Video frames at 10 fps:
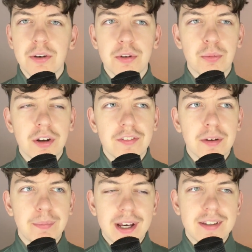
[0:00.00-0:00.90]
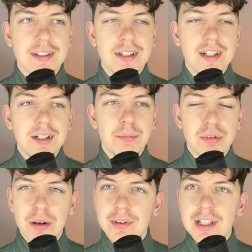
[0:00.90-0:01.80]
was one of the best
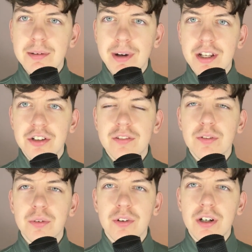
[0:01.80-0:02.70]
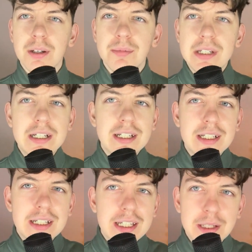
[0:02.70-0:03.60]
Premier League managers of all time.
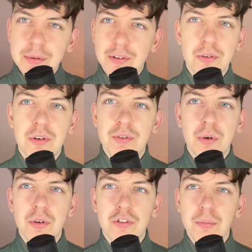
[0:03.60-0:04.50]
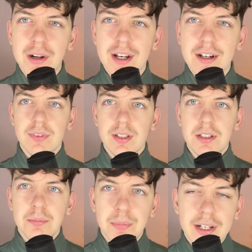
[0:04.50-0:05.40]
He was an awful player.
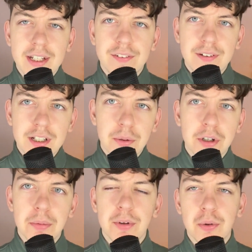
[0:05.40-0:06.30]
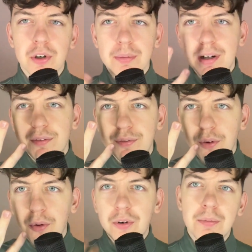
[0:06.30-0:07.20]
But in this video, we're going to be talking about
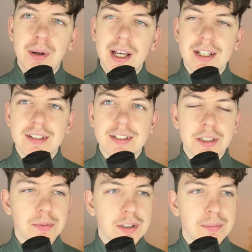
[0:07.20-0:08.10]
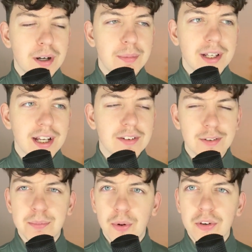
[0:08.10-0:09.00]
4 players who were probably at
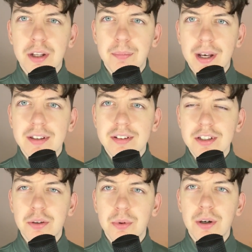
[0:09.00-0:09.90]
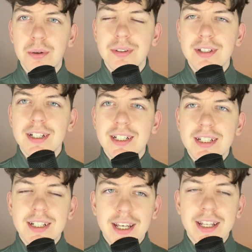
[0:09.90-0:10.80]
some point the best in the world
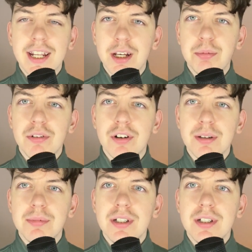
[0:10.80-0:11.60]
in their prime,